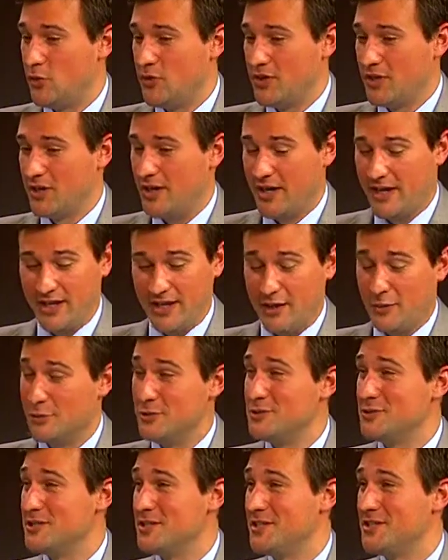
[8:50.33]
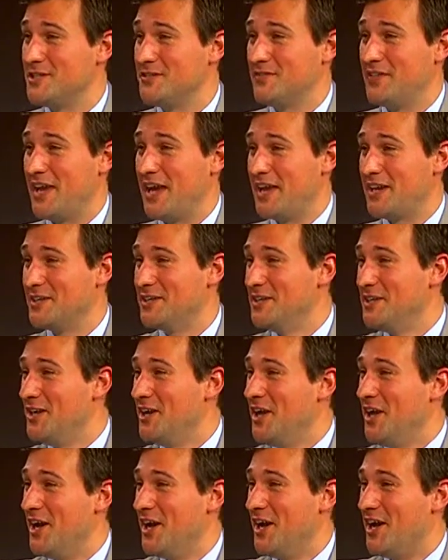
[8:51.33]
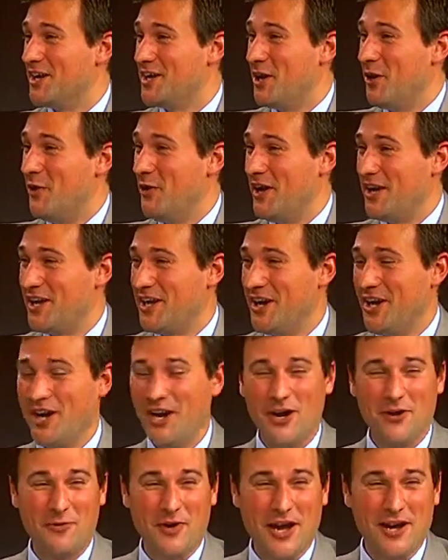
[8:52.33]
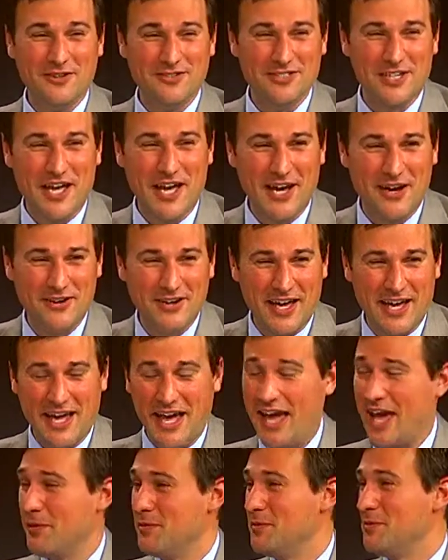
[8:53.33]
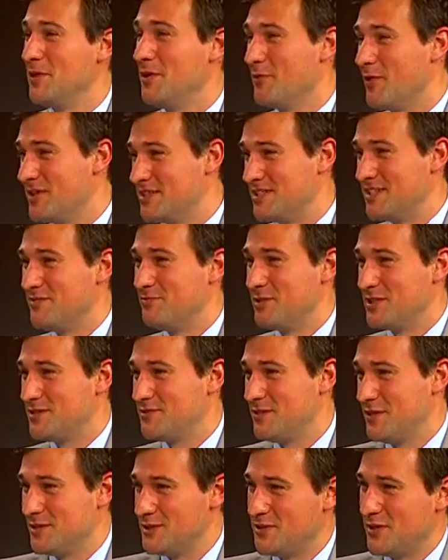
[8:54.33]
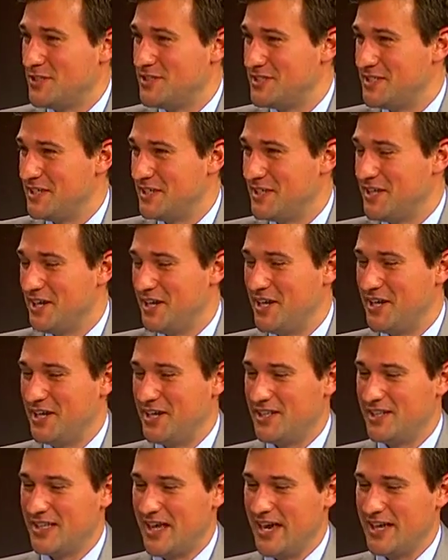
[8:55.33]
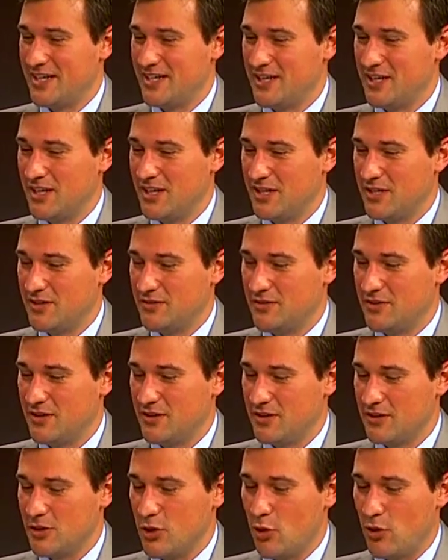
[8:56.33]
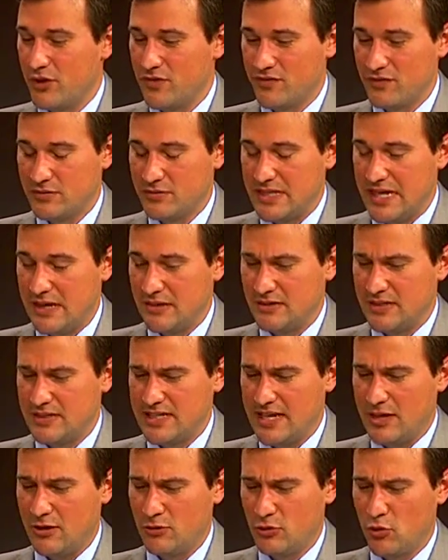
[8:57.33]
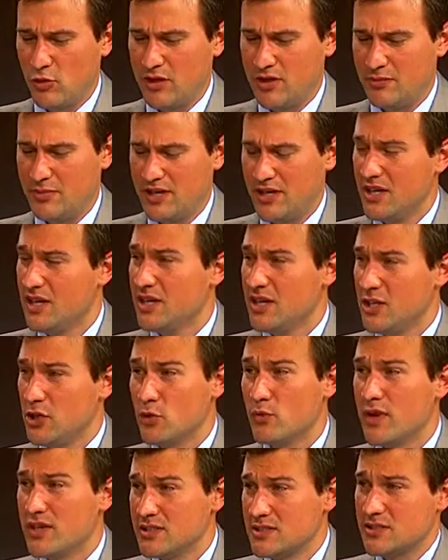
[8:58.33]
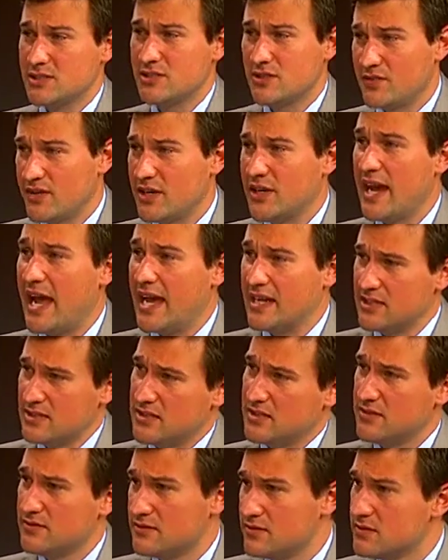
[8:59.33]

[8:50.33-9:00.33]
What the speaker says: that I always see the van going around town. I happen to be a resident of Pittsfield, so I see that going from town to town quite a bit. Your residents are very active.